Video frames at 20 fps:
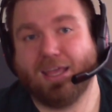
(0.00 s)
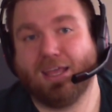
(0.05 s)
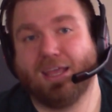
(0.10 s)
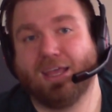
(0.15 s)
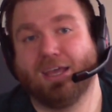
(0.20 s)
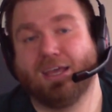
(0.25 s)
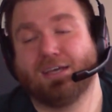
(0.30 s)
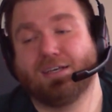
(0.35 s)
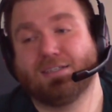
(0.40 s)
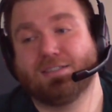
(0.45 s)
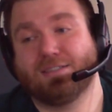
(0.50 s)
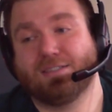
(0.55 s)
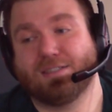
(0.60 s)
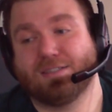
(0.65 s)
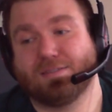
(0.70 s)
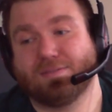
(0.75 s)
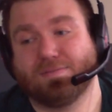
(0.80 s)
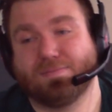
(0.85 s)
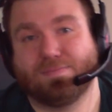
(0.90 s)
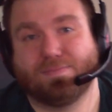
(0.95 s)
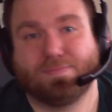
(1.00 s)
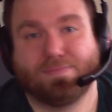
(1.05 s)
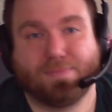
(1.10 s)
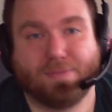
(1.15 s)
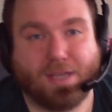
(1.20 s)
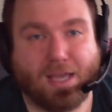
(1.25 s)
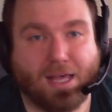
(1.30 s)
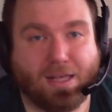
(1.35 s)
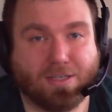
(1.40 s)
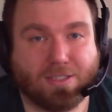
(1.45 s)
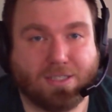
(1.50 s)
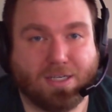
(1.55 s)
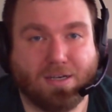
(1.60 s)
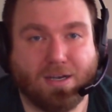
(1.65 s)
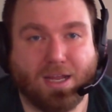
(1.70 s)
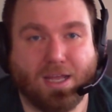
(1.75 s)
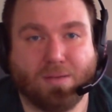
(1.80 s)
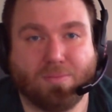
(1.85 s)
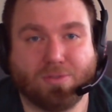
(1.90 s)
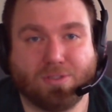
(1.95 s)
And Alexander
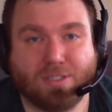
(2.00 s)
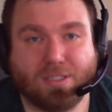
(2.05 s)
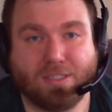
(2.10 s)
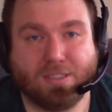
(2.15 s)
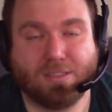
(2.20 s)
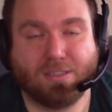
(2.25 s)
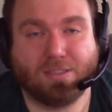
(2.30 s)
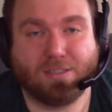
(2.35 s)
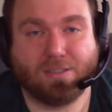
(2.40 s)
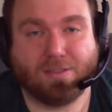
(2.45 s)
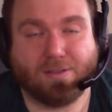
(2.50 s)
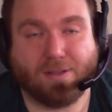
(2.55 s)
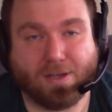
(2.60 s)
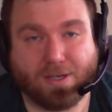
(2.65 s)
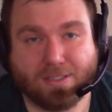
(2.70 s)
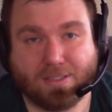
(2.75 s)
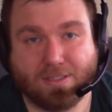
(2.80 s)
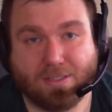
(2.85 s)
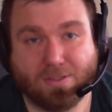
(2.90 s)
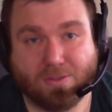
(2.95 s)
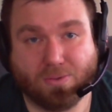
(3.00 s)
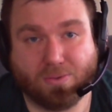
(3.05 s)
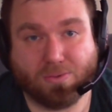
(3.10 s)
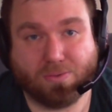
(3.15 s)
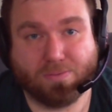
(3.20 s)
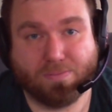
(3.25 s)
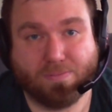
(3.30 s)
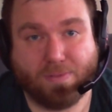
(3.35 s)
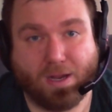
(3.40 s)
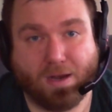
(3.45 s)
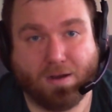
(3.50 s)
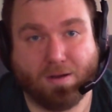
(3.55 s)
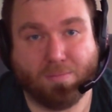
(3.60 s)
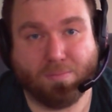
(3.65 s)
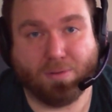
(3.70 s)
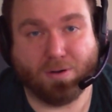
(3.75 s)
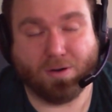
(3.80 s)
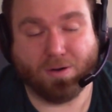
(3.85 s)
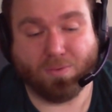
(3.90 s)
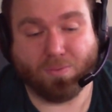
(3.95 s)
Hamilton lost the duel. Aaron
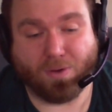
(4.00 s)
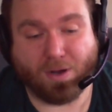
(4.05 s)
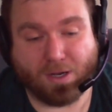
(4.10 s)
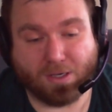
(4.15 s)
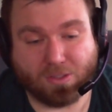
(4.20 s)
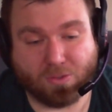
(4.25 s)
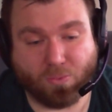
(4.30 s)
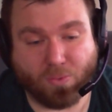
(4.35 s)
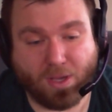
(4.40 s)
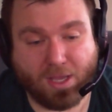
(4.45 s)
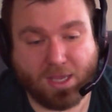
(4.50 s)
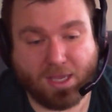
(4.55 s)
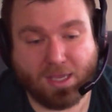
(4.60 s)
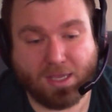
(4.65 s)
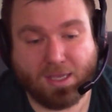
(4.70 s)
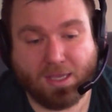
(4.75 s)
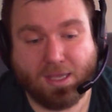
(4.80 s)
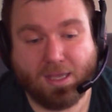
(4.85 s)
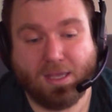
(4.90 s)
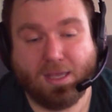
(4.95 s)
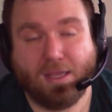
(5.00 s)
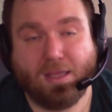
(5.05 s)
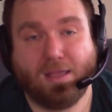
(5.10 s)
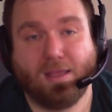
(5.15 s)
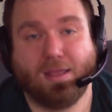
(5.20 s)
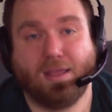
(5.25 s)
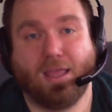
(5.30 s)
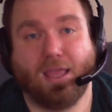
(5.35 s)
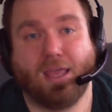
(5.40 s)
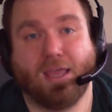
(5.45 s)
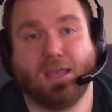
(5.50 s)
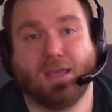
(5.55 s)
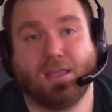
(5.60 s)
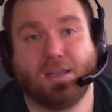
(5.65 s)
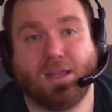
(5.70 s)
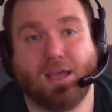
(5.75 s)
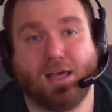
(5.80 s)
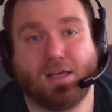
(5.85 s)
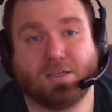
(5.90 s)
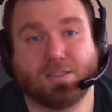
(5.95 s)
Burr walked away,
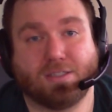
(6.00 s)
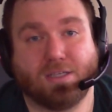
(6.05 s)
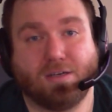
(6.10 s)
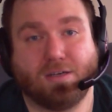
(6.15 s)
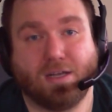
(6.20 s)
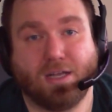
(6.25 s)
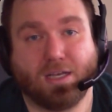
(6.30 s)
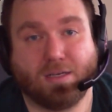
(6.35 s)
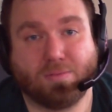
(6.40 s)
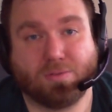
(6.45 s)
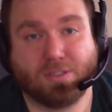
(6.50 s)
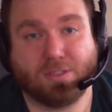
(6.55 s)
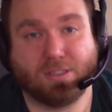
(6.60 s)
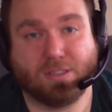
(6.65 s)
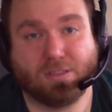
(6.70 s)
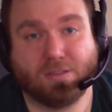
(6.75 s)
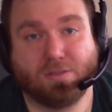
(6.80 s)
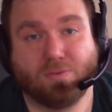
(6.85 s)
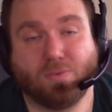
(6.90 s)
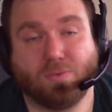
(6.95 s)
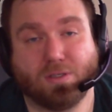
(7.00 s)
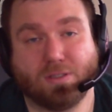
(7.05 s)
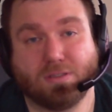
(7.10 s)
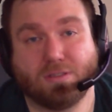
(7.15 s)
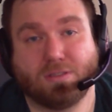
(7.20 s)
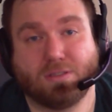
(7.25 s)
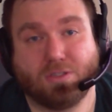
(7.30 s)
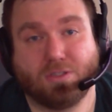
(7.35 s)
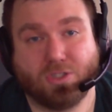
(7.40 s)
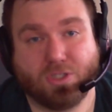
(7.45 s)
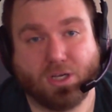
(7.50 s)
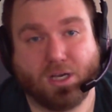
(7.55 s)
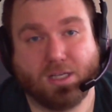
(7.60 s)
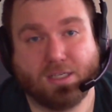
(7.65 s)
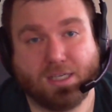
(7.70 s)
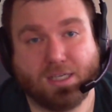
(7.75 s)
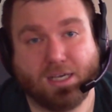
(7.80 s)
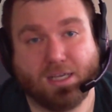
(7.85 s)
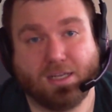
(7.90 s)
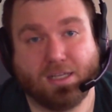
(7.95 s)
and Alexander Hamilton was shot
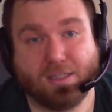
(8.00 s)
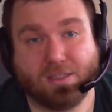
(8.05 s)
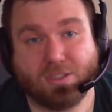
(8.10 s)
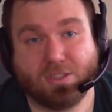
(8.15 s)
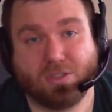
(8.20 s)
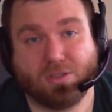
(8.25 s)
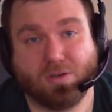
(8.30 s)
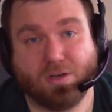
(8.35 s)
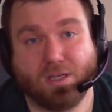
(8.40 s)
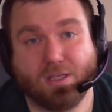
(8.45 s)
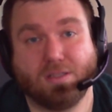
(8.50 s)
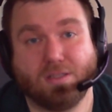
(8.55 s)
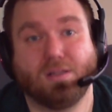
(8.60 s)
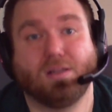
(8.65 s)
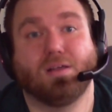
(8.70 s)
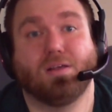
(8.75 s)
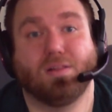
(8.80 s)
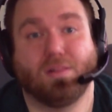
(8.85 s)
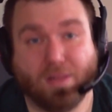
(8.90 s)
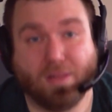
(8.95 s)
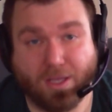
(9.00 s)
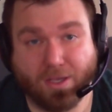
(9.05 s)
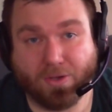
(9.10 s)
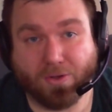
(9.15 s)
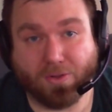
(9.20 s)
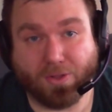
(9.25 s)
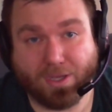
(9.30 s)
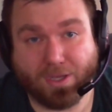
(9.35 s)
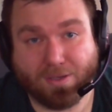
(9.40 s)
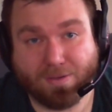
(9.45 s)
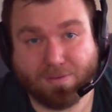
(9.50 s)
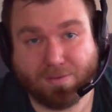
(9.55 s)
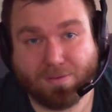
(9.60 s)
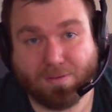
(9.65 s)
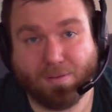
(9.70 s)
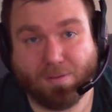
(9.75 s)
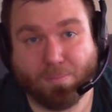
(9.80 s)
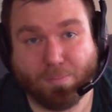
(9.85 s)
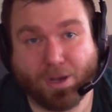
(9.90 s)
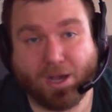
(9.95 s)
dead in the street, legally,
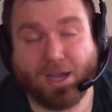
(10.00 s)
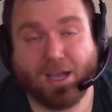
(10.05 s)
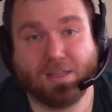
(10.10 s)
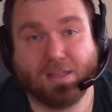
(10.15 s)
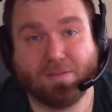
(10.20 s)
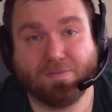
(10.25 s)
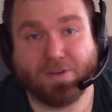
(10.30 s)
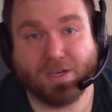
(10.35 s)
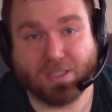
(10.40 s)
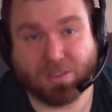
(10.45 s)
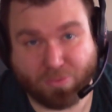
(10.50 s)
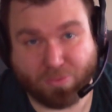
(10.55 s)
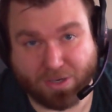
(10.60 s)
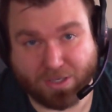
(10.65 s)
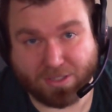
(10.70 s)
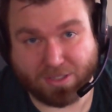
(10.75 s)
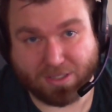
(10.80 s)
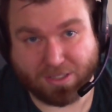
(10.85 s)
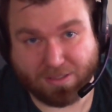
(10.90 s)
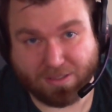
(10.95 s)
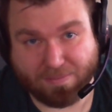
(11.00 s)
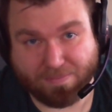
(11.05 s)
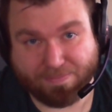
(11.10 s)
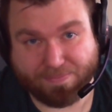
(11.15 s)
by the vice president.